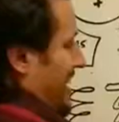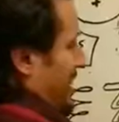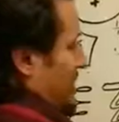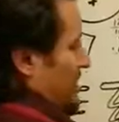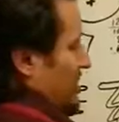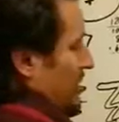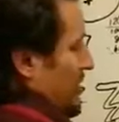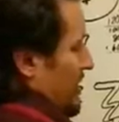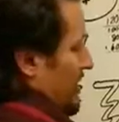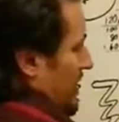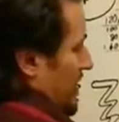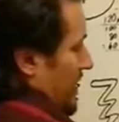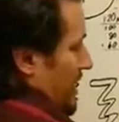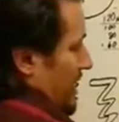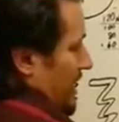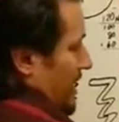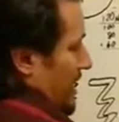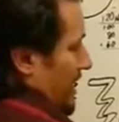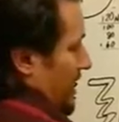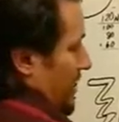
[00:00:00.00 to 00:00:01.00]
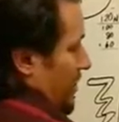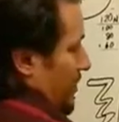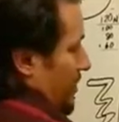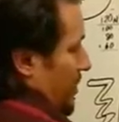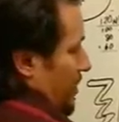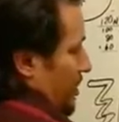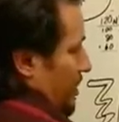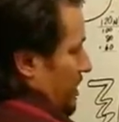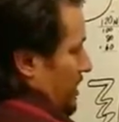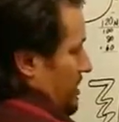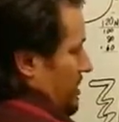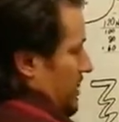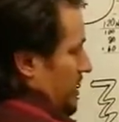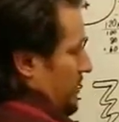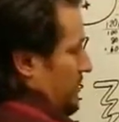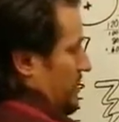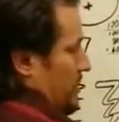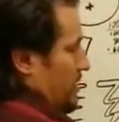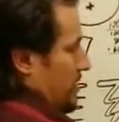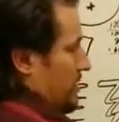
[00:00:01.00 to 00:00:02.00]
And it's only like
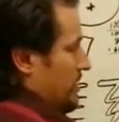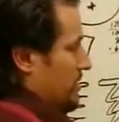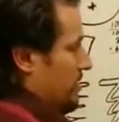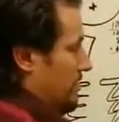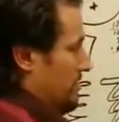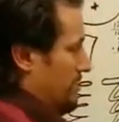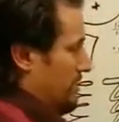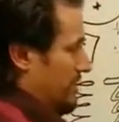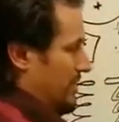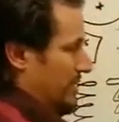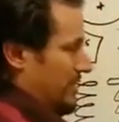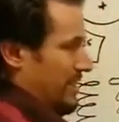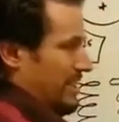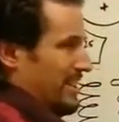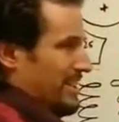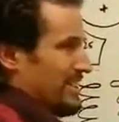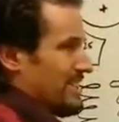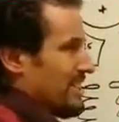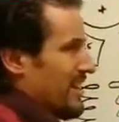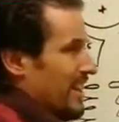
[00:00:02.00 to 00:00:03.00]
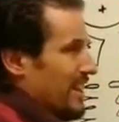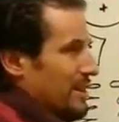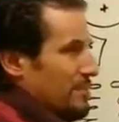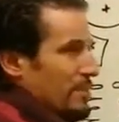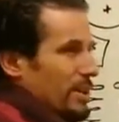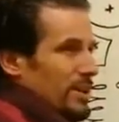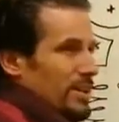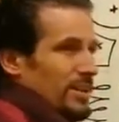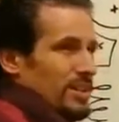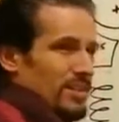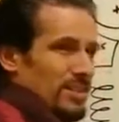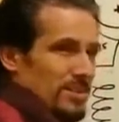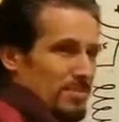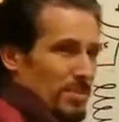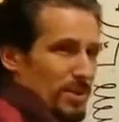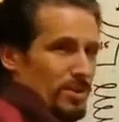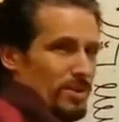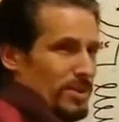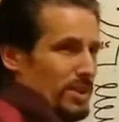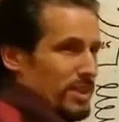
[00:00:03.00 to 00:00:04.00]
-37. Like acai berry is
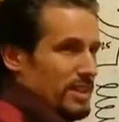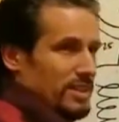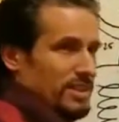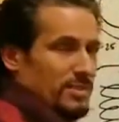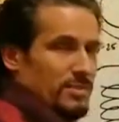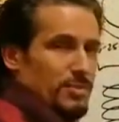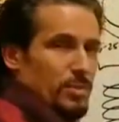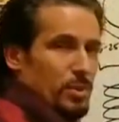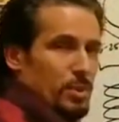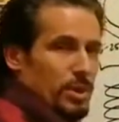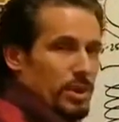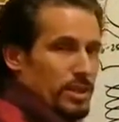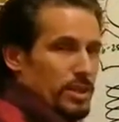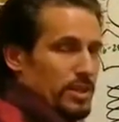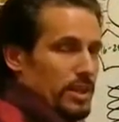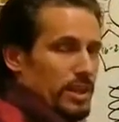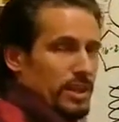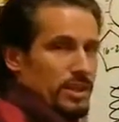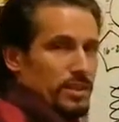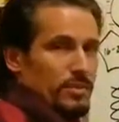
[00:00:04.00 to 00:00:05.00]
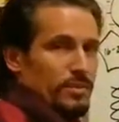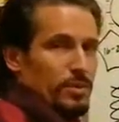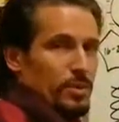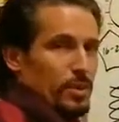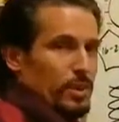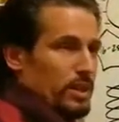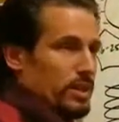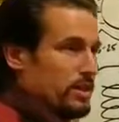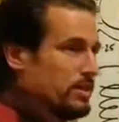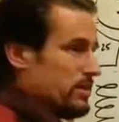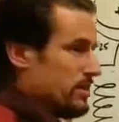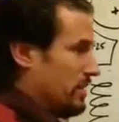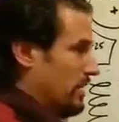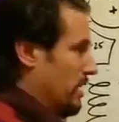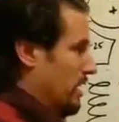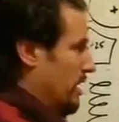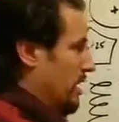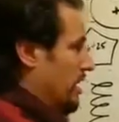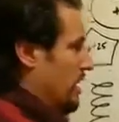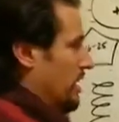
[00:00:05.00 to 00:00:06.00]
supposedly in the -40s.
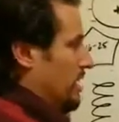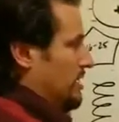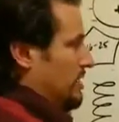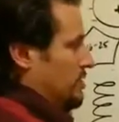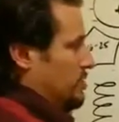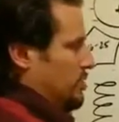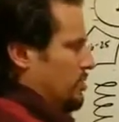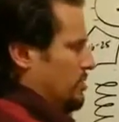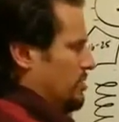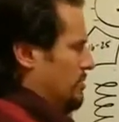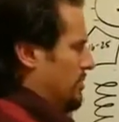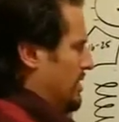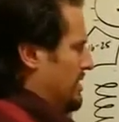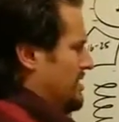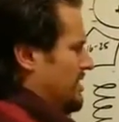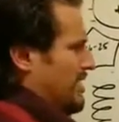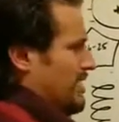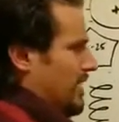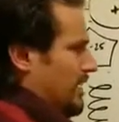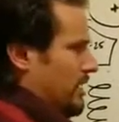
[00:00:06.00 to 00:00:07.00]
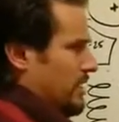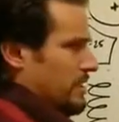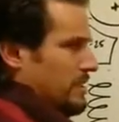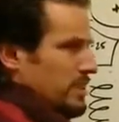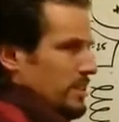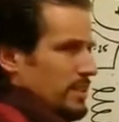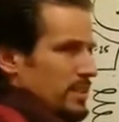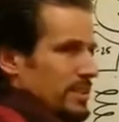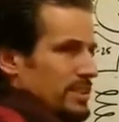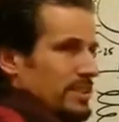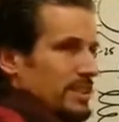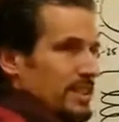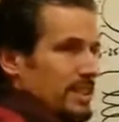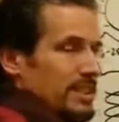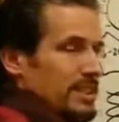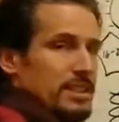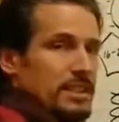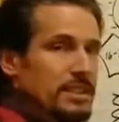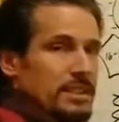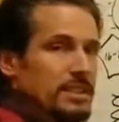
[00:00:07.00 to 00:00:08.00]
Georgia muscadine is in the
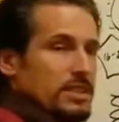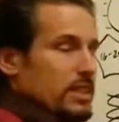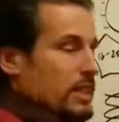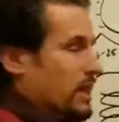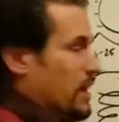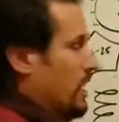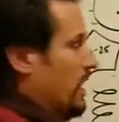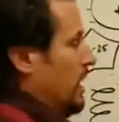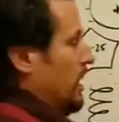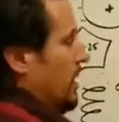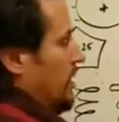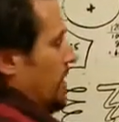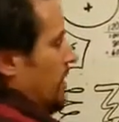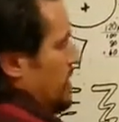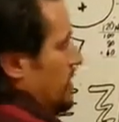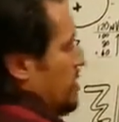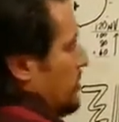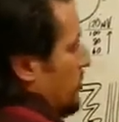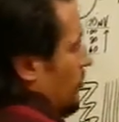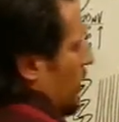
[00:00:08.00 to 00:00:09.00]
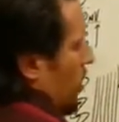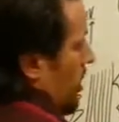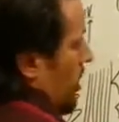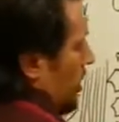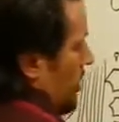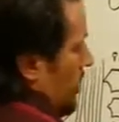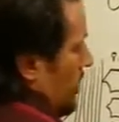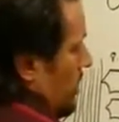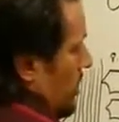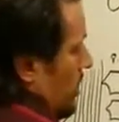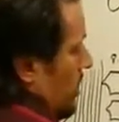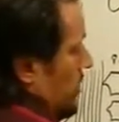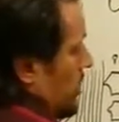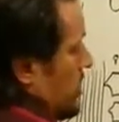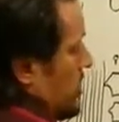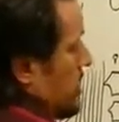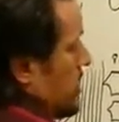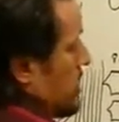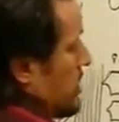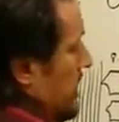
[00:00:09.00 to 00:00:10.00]
60s. This water,
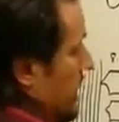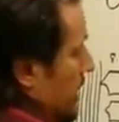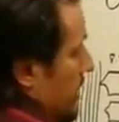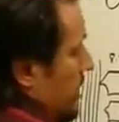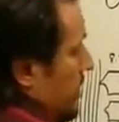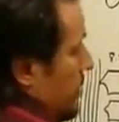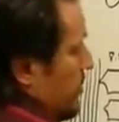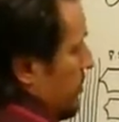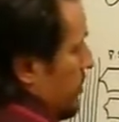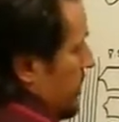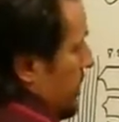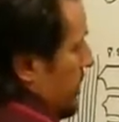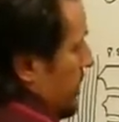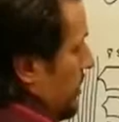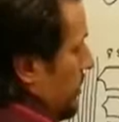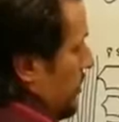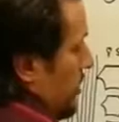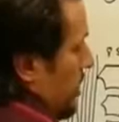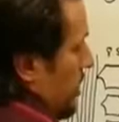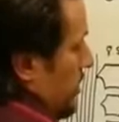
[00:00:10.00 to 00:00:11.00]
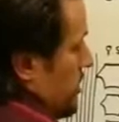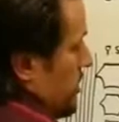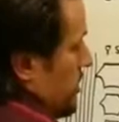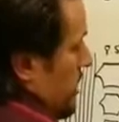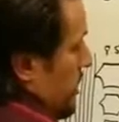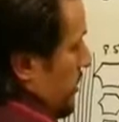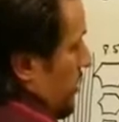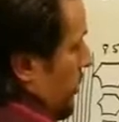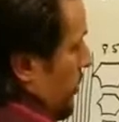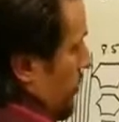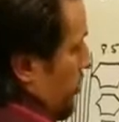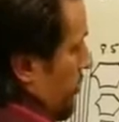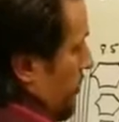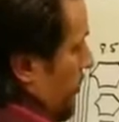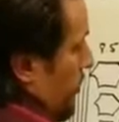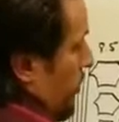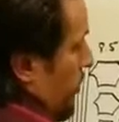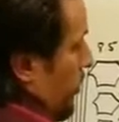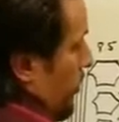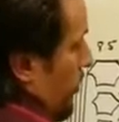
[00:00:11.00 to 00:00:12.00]
standard drinking water, is anywhere
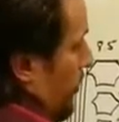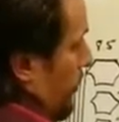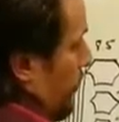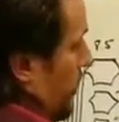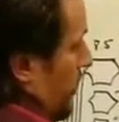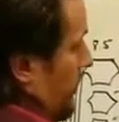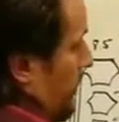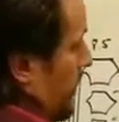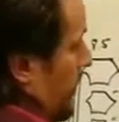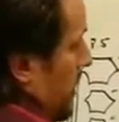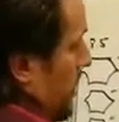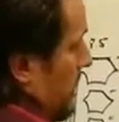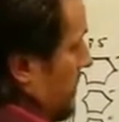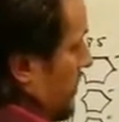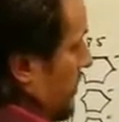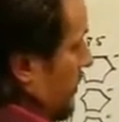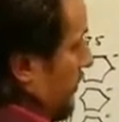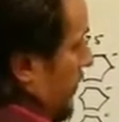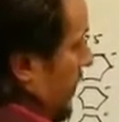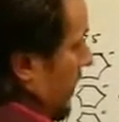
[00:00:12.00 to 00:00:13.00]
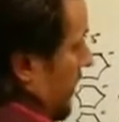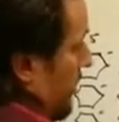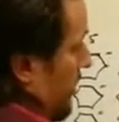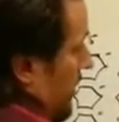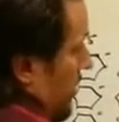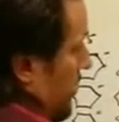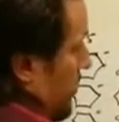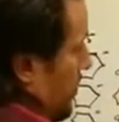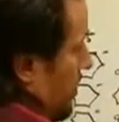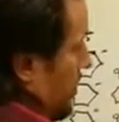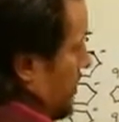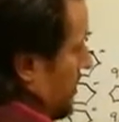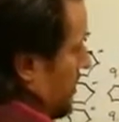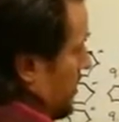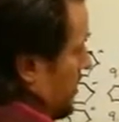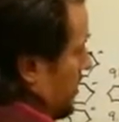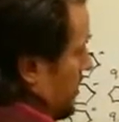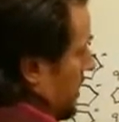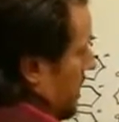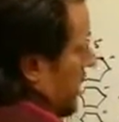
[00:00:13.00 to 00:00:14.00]
from 450 to 500.